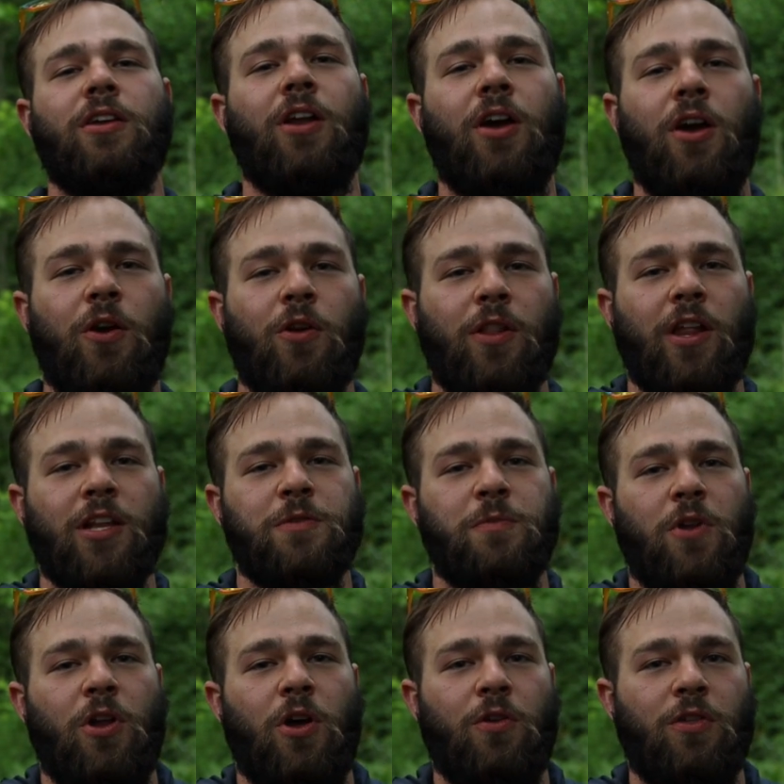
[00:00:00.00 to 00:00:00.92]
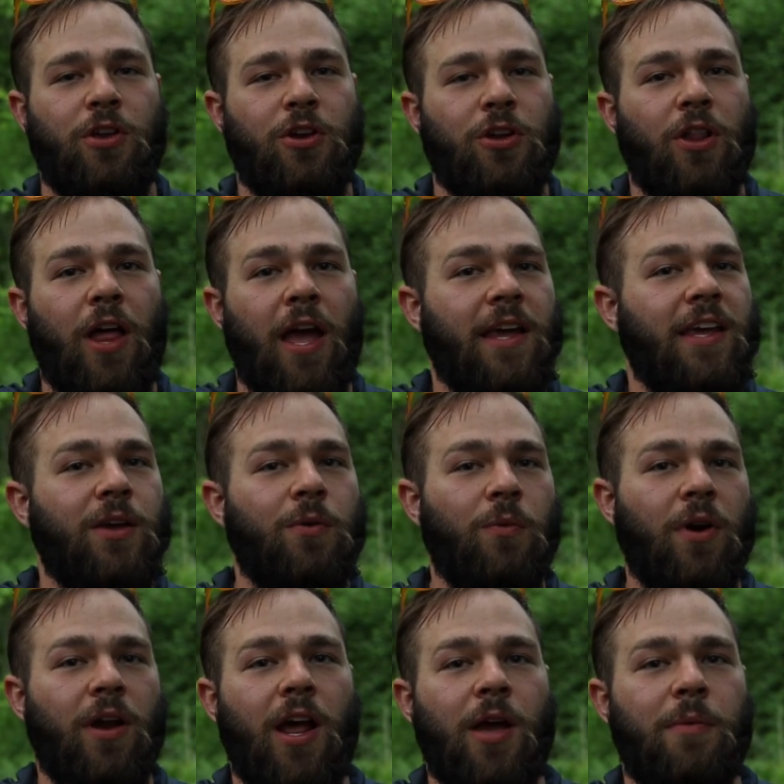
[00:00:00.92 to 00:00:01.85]
you know, lets me know that you're liking
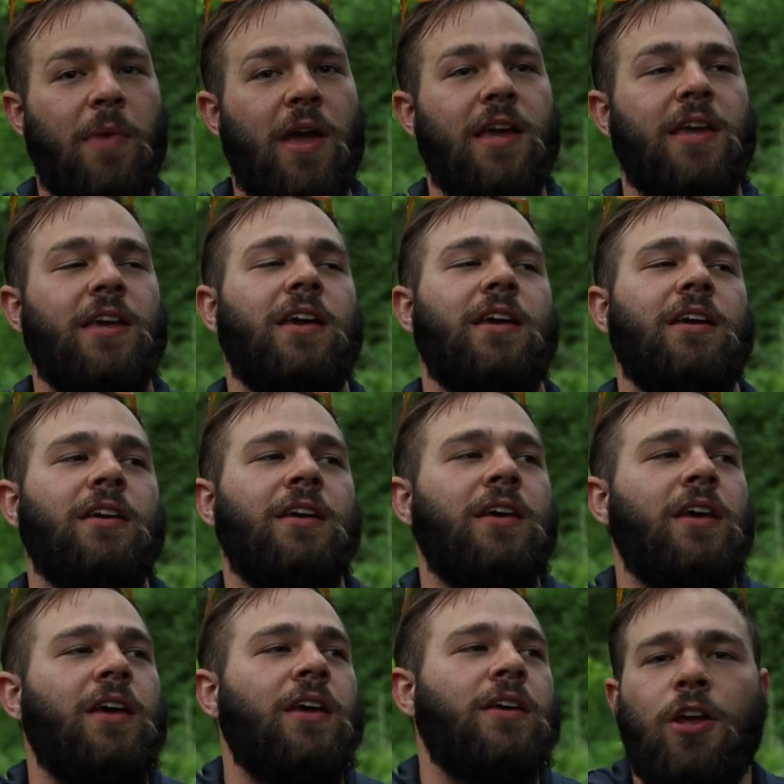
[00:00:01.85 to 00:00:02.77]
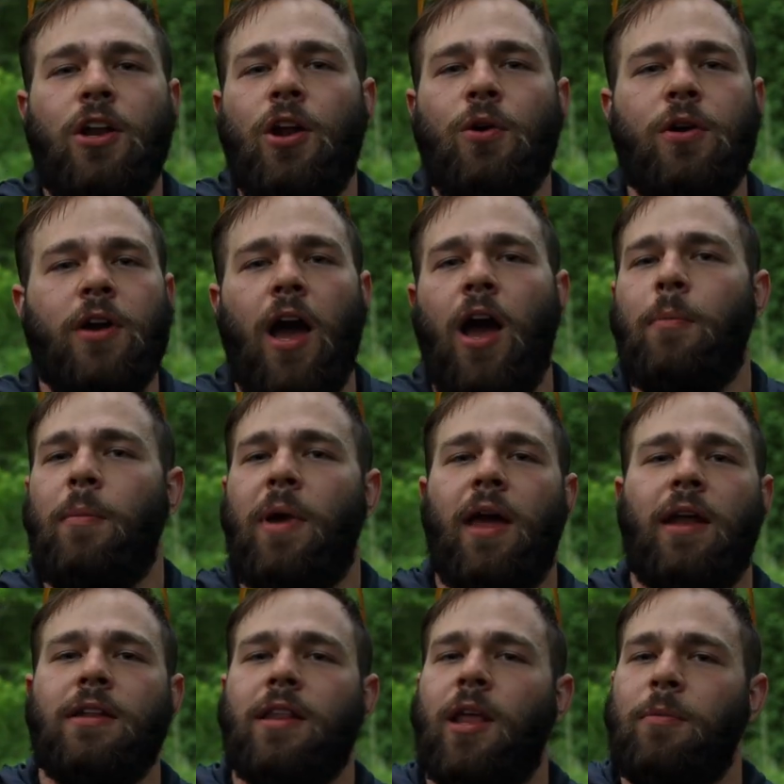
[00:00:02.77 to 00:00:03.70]
what I'm making. Uh, you know,
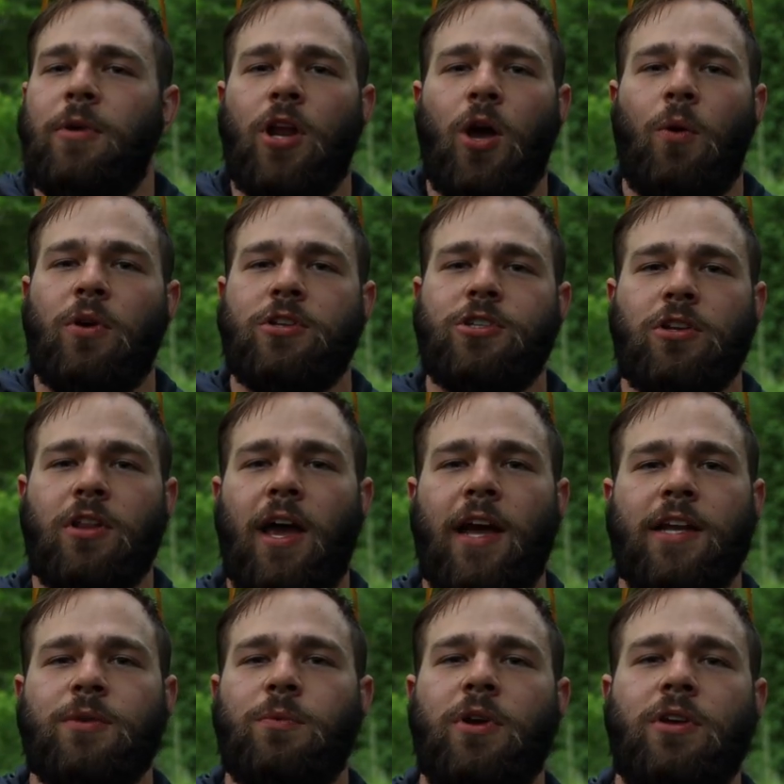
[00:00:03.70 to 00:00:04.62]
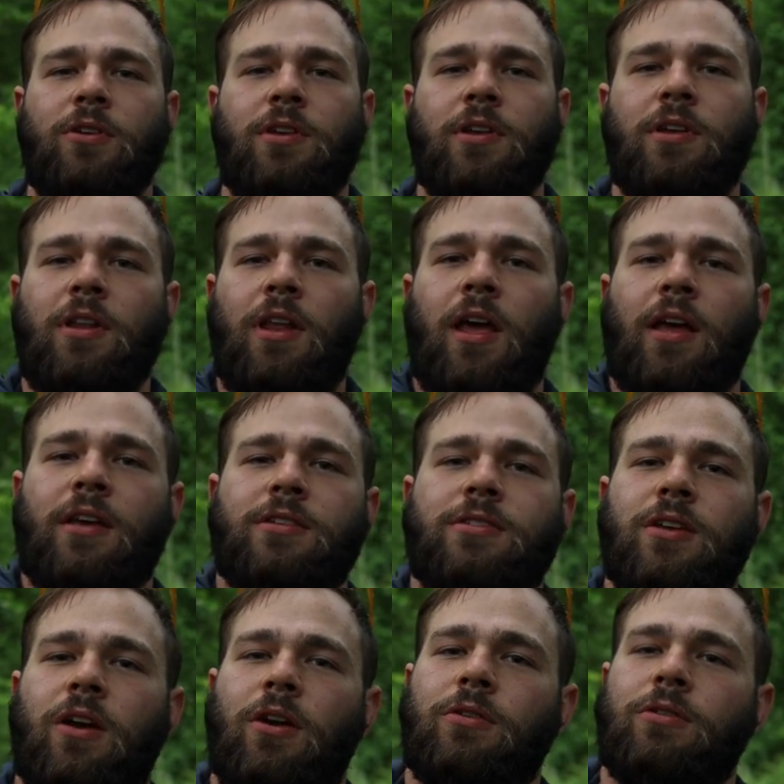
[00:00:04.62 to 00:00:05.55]
comment, let me know what you liked and what you didn't like.
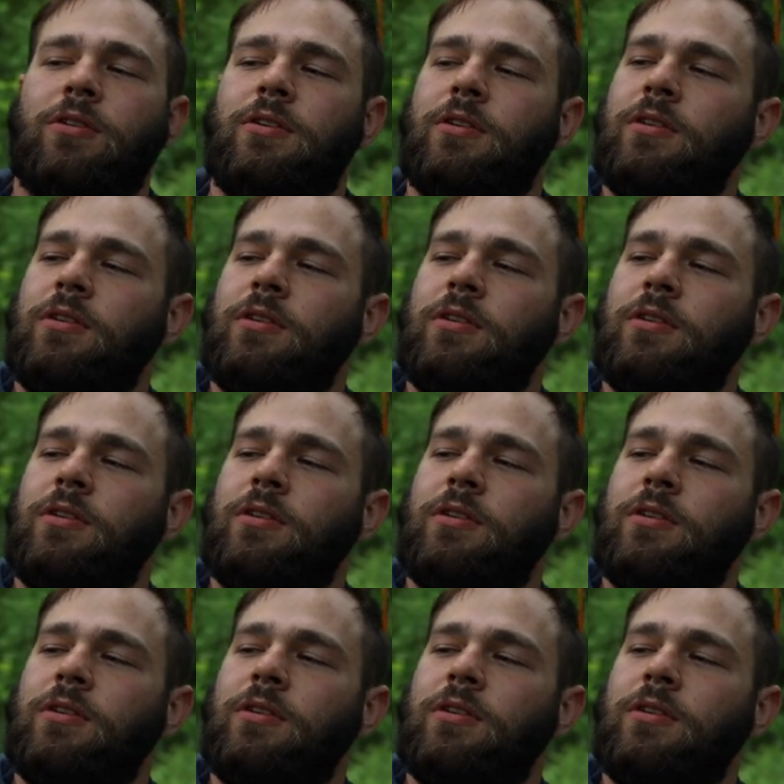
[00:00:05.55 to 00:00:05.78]
So,